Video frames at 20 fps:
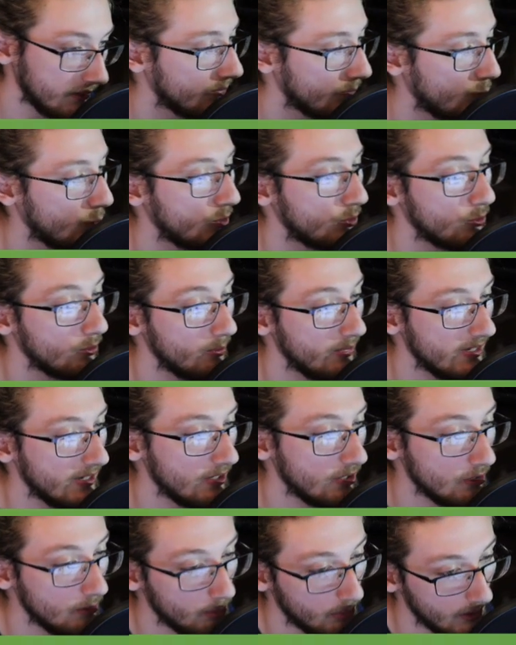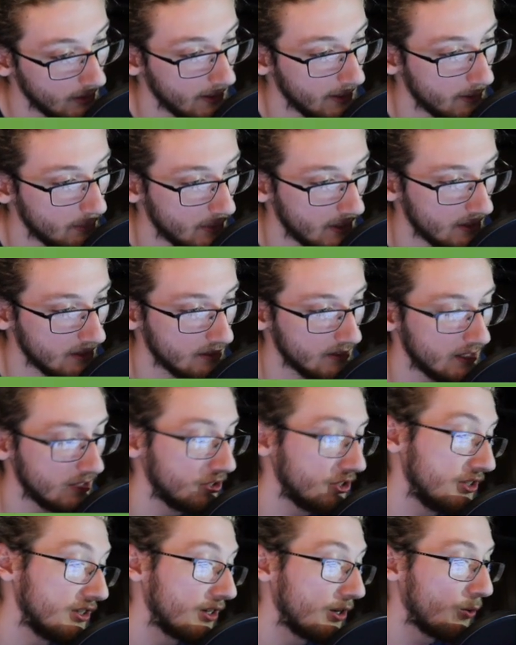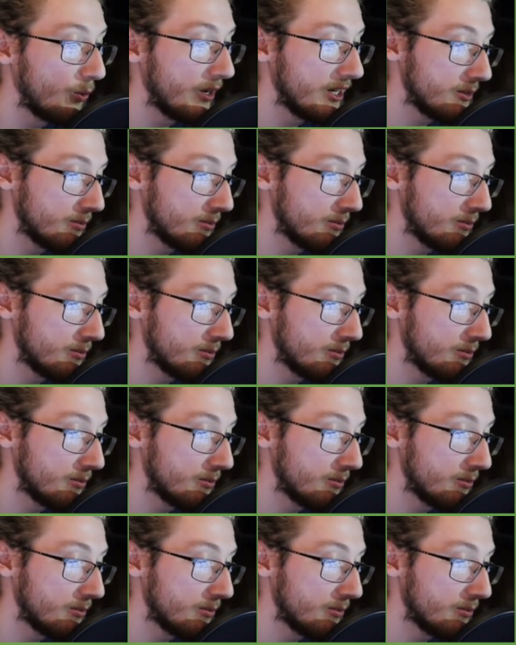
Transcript: which would be a good play because then she's going to waste